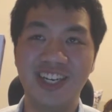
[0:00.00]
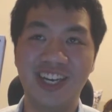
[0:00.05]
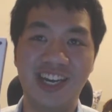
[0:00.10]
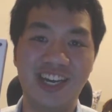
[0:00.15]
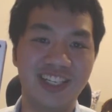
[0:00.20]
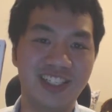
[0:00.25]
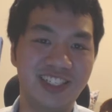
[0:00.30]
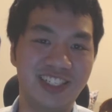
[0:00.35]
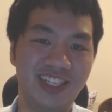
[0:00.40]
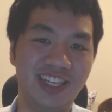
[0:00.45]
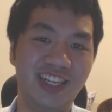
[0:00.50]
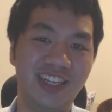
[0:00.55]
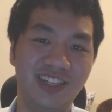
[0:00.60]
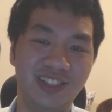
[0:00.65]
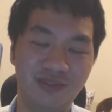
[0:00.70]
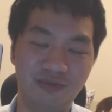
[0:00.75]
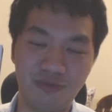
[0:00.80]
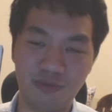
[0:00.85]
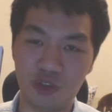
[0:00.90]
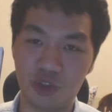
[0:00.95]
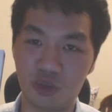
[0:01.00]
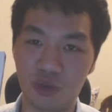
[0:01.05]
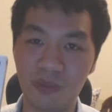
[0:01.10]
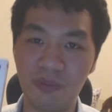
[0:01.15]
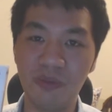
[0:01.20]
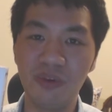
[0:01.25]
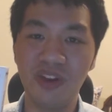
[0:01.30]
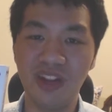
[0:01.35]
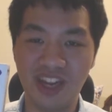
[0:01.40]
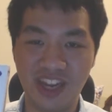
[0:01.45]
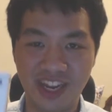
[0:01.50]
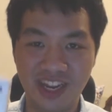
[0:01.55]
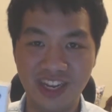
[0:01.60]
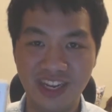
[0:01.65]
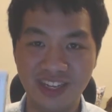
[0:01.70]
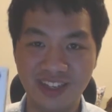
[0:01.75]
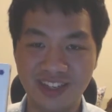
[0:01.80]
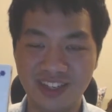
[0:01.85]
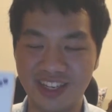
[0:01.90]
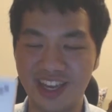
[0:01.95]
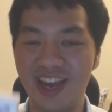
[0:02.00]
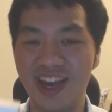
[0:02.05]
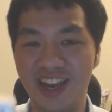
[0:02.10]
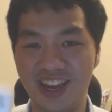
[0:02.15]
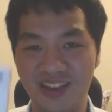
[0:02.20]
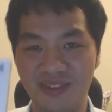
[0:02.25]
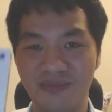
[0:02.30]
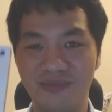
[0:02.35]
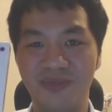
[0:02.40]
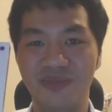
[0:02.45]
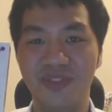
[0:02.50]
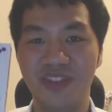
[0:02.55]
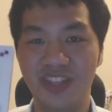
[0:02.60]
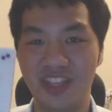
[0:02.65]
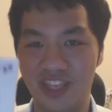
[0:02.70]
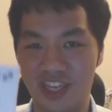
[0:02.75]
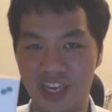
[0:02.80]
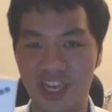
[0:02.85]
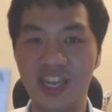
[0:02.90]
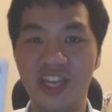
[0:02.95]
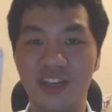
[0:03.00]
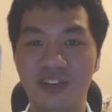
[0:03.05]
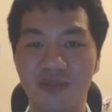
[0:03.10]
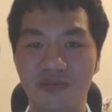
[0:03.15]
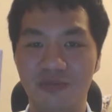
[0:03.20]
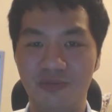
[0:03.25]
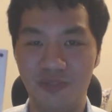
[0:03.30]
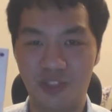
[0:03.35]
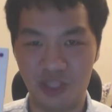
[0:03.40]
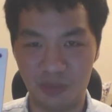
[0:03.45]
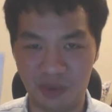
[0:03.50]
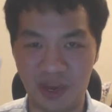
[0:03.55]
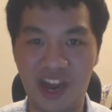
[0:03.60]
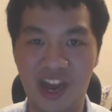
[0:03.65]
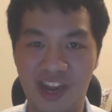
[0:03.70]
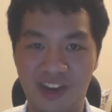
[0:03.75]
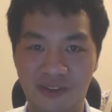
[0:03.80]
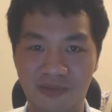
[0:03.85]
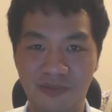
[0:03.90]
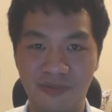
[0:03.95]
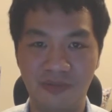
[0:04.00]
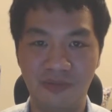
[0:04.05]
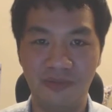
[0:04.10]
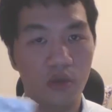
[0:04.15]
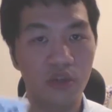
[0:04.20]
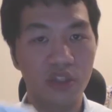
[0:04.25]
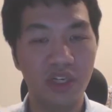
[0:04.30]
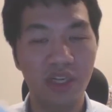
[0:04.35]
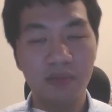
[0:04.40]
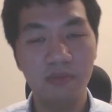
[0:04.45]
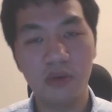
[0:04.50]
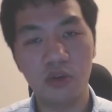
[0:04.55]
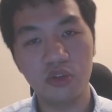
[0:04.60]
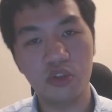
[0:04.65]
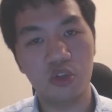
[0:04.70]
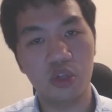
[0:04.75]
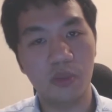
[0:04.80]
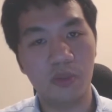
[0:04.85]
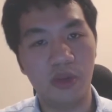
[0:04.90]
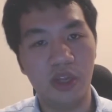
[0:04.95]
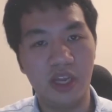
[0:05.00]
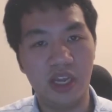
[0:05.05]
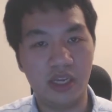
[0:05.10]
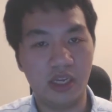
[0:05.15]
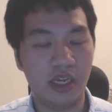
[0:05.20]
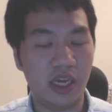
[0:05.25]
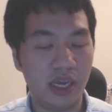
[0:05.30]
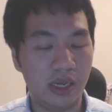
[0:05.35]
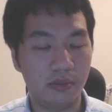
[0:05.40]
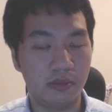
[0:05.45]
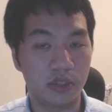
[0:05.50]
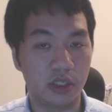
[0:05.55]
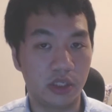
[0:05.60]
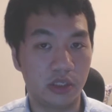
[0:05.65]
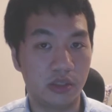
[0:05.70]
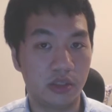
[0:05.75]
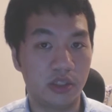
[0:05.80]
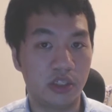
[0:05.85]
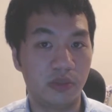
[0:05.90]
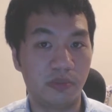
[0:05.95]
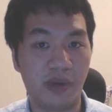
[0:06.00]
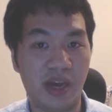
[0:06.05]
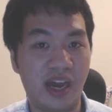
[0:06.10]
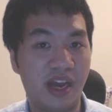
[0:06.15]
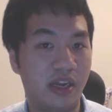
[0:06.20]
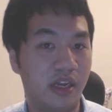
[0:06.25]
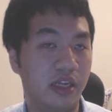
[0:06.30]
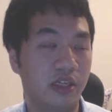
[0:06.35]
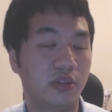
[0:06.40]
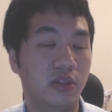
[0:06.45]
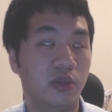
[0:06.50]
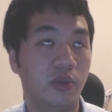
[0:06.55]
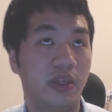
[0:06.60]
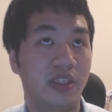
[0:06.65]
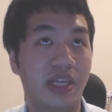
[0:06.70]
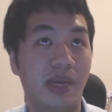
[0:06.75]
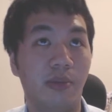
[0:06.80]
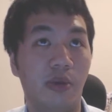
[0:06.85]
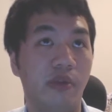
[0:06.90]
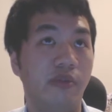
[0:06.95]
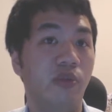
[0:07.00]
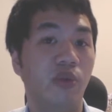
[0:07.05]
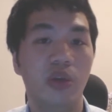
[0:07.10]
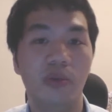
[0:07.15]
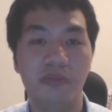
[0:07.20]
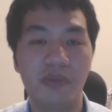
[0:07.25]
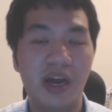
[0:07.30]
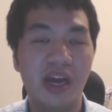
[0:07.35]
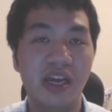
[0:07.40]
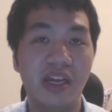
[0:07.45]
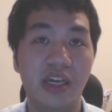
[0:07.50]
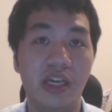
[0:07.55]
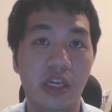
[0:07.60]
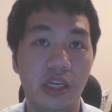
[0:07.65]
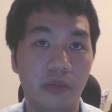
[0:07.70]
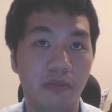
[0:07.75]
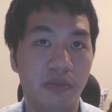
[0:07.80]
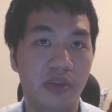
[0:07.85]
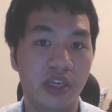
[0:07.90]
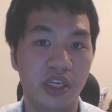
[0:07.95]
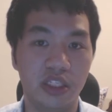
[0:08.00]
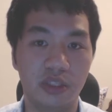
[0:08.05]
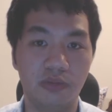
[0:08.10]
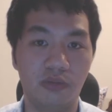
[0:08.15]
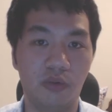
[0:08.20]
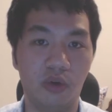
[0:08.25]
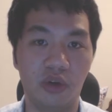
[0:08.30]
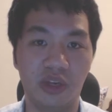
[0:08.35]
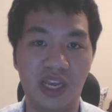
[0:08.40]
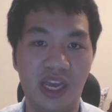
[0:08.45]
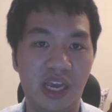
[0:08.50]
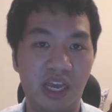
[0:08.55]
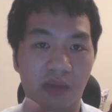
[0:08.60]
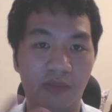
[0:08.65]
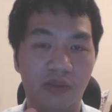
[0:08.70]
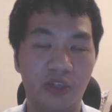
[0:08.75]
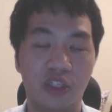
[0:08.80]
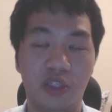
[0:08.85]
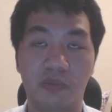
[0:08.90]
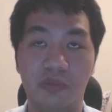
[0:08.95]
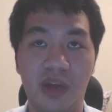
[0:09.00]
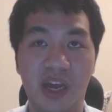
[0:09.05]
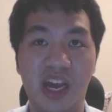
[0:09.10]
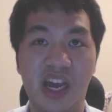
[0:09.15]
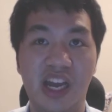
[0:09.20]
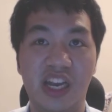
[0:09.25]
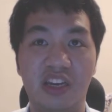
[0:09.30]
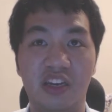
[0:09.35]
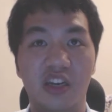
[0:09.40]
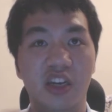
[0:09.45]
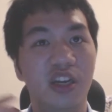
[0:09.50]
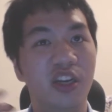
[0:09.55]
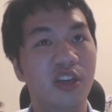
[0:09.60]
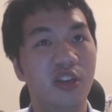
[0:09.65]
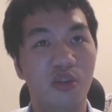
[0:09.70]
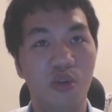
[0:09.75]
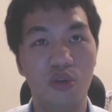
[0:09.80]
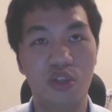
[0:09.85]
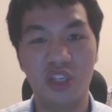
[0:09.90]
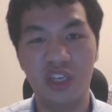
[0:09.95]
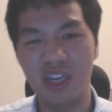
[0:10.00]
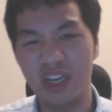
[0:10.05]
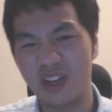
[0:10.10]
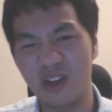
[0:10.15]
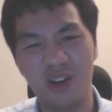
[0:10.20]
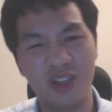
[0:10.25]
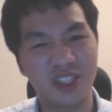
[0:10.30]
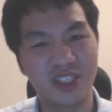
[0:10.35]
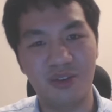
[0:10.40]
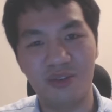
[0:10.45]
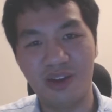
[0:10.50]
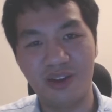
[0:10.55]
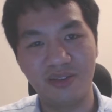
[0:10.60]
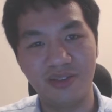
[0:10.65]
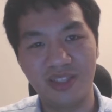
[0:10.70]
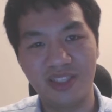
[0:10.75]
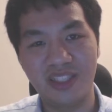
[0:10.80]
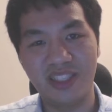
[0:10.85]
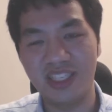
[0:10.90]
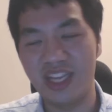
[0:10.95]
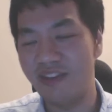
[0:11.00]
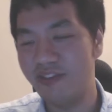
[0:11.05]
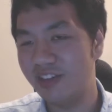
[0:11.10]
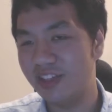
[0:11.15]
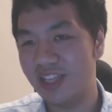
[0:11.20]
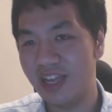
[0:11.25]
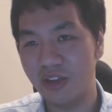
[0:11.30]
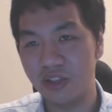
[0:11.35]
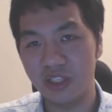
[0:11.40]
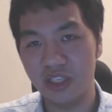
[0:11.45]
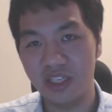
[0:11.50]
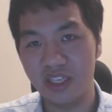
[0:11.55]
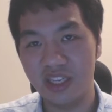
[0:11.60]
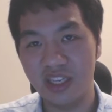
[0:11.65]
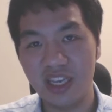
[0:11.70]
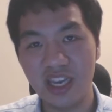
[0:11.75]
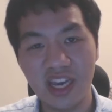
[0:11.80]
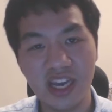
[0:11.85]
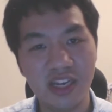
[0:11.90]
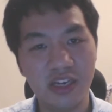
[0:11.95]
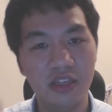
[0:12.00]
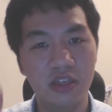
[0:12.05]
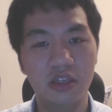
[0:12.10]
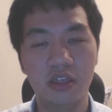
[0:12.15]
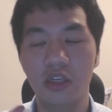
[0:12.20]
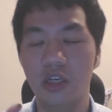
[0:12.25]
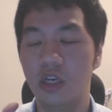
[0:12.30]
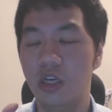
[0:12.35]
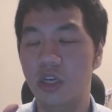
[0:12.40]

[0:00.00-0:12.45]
as a AAA game in Japan. Usually most AAA games in Japan, like for example, if you want to buy a PS4 game in Japan, usually that costs around 7,000 yen